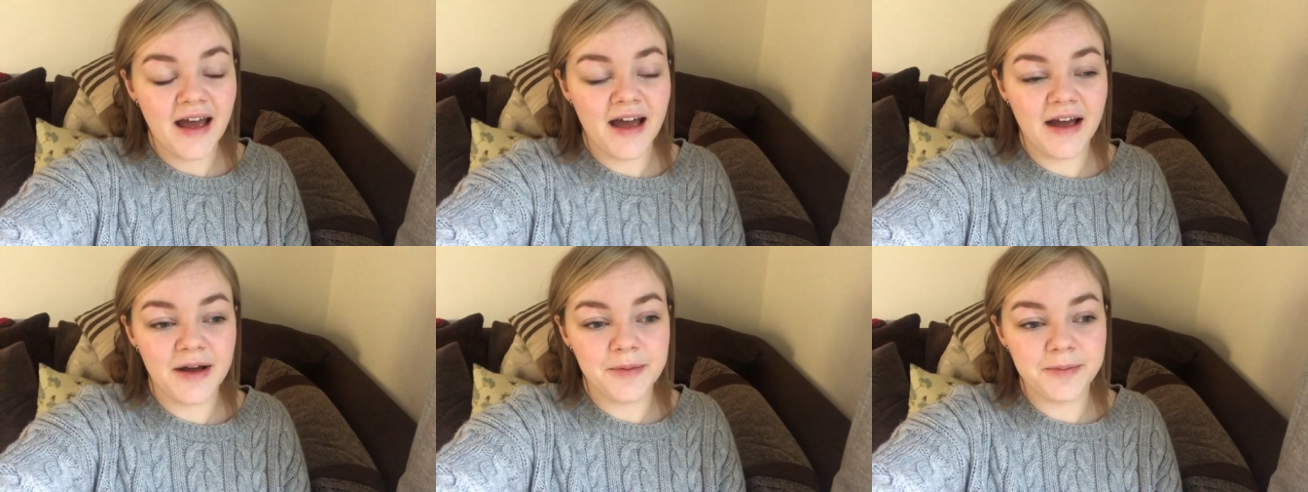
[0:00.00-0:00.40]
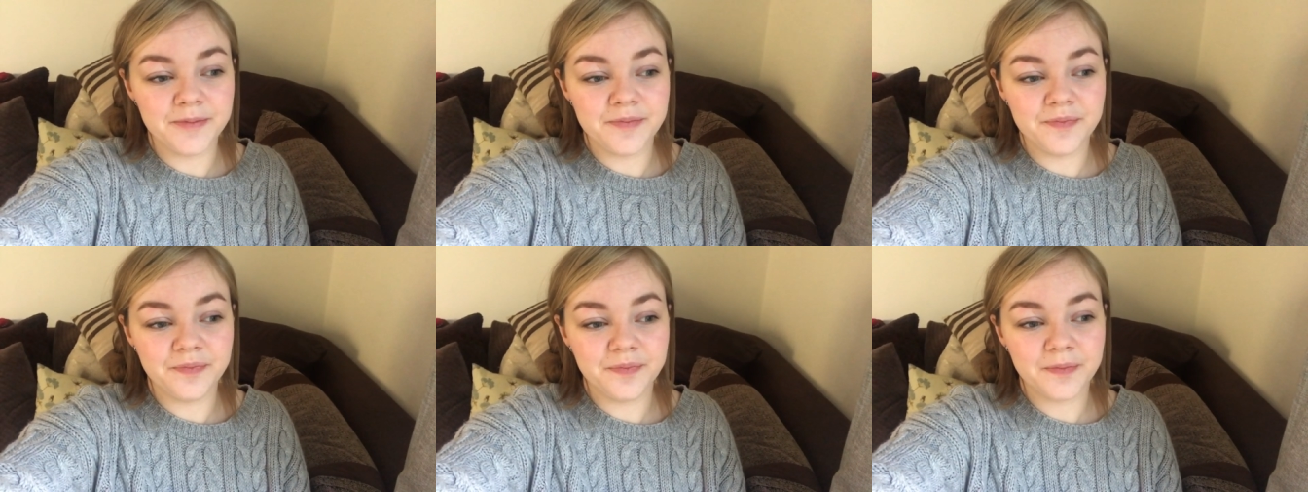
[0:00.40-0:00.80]

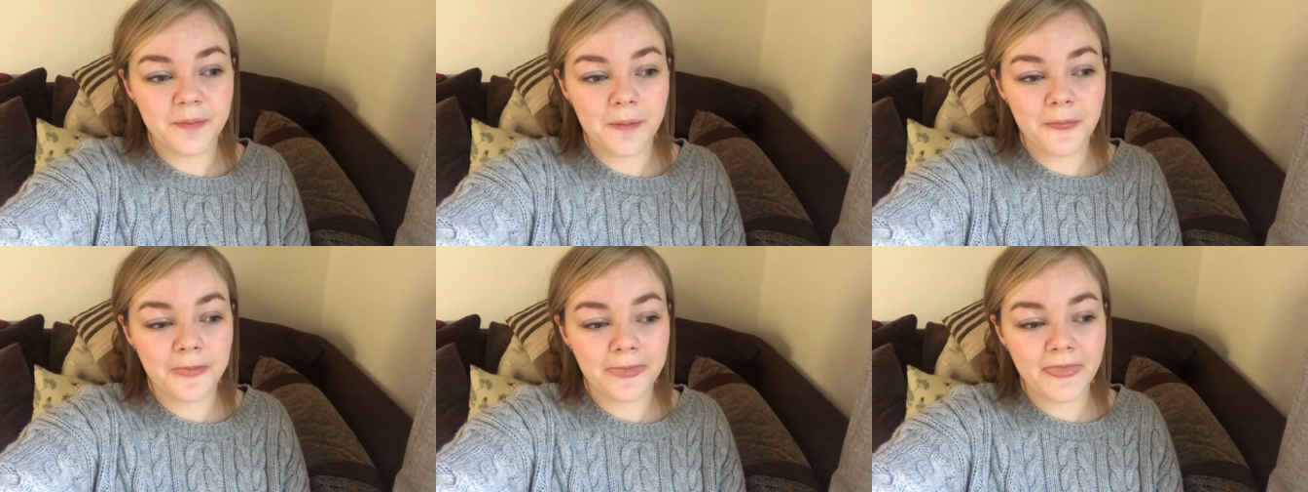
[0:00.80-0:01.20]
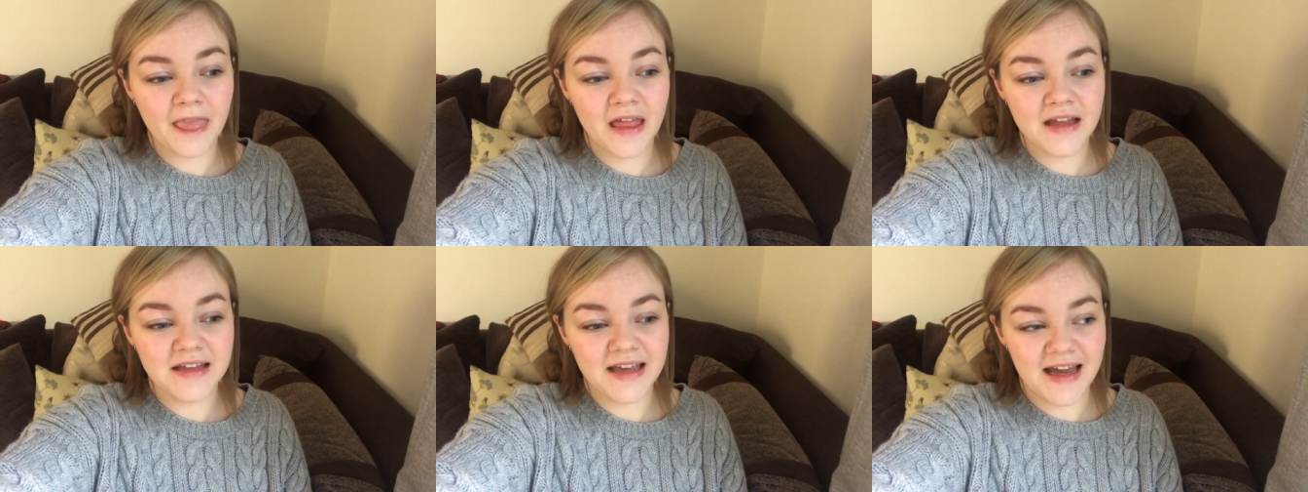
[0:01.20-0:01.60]

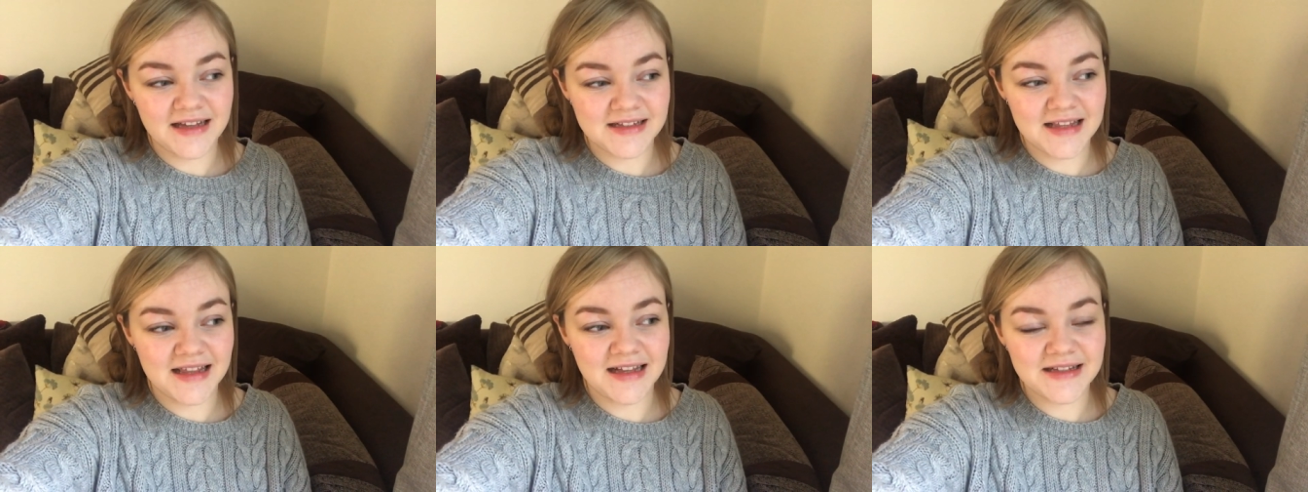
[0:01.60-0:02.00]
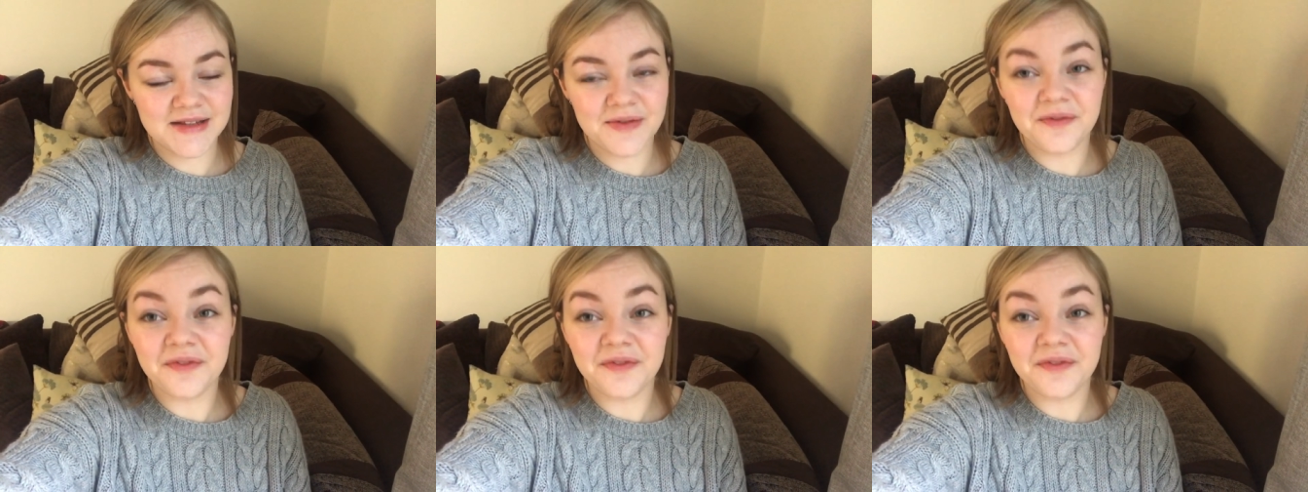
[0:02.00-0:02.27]
Yeah, so that's